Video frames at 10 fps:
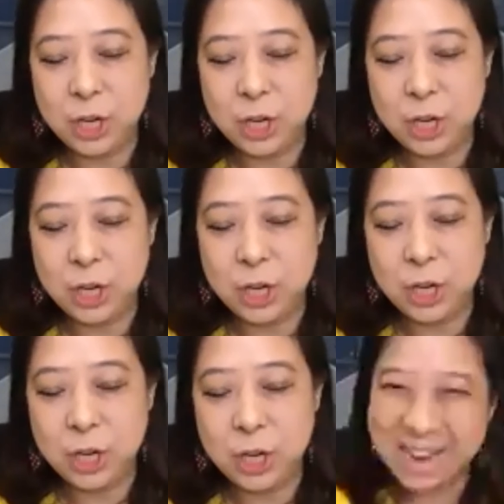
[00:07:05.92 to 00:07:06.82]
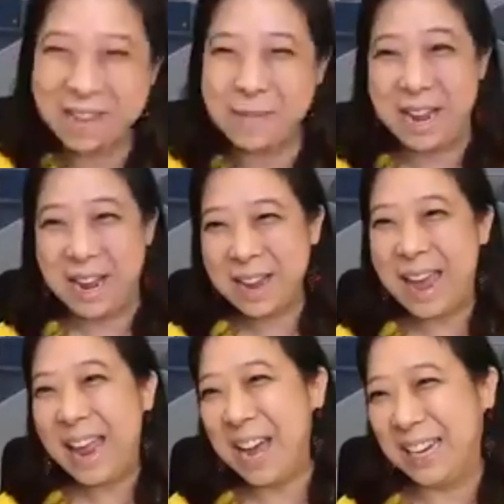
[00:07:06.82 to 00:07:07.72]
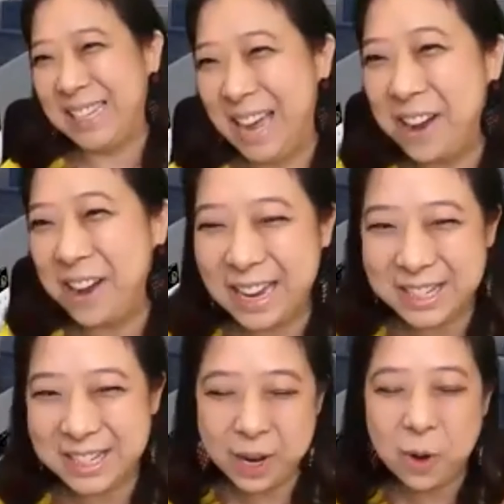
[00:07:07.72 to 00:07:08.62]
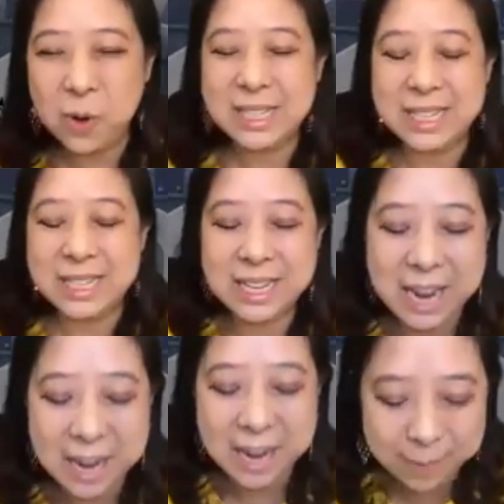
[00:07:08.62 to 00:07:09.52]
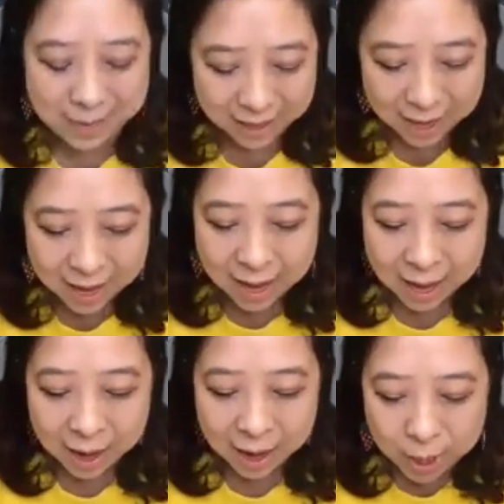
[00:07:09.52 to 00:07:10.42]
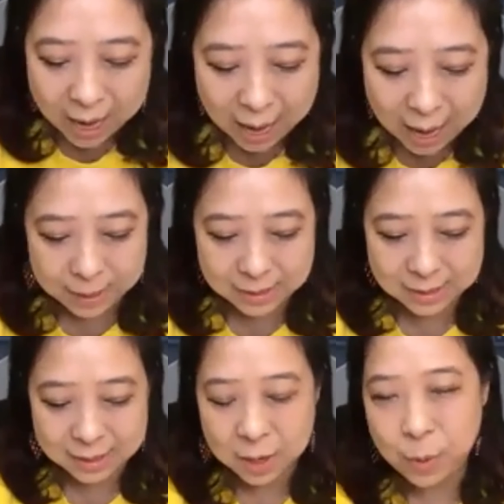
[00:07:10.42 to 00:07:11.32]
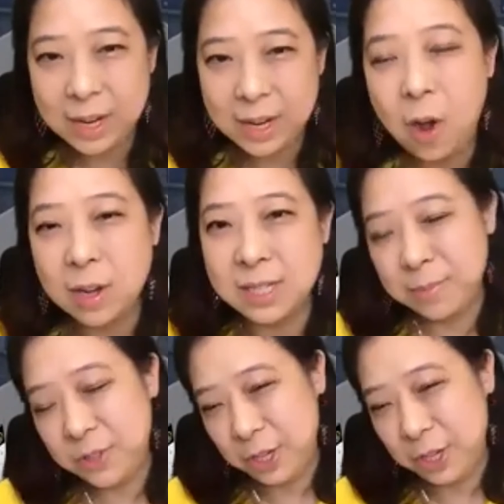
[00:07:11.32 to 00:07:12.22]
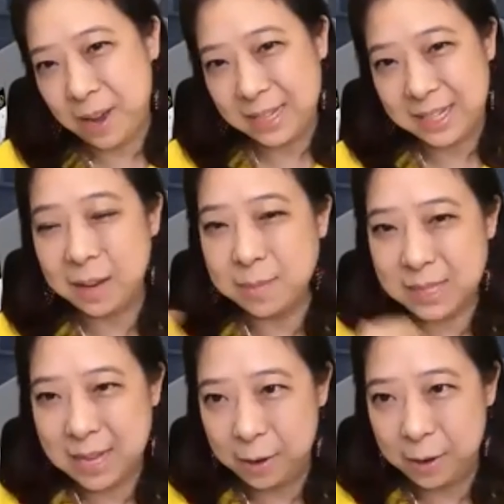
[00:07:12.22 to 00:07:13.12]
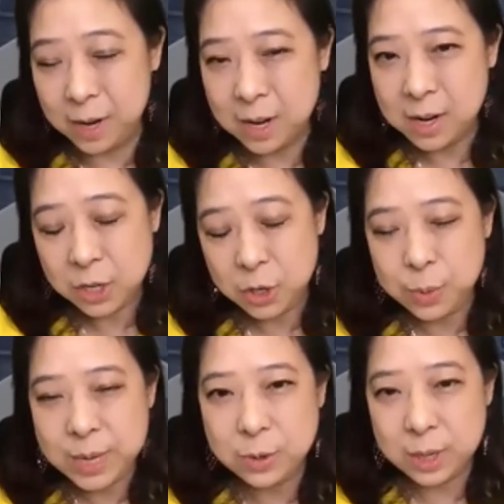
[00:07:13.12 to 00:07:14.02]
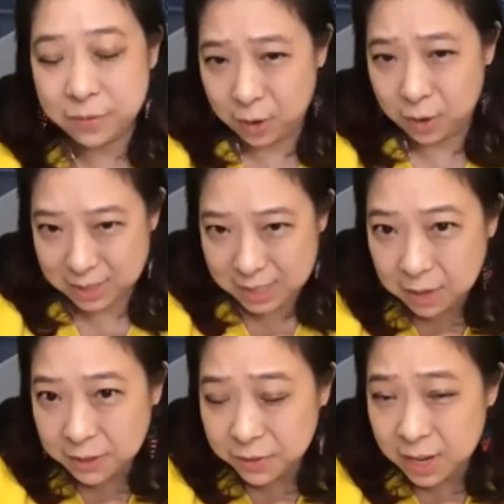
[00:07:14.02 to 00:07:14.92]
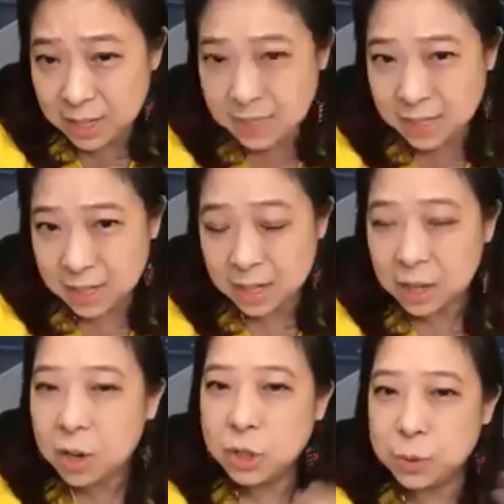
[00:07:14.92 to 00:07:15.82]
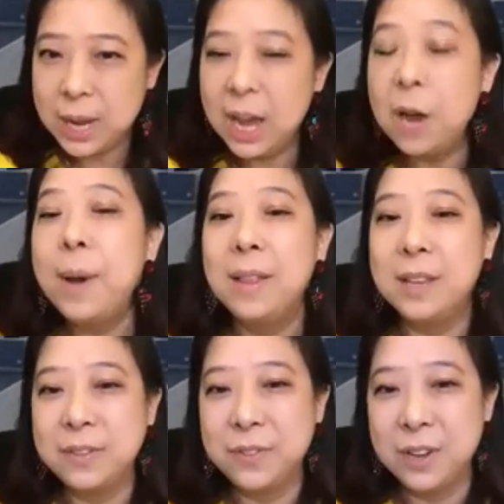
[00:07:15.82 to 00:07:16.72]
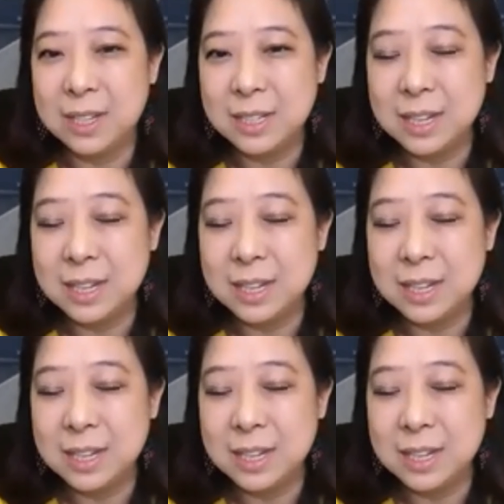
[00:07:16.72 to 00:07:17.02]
Academy Airlines now. Okay, so we're all sitting in an airplane. What happens when an oxygen mask comes down? Do we do it for ourselves first, or do we help others first?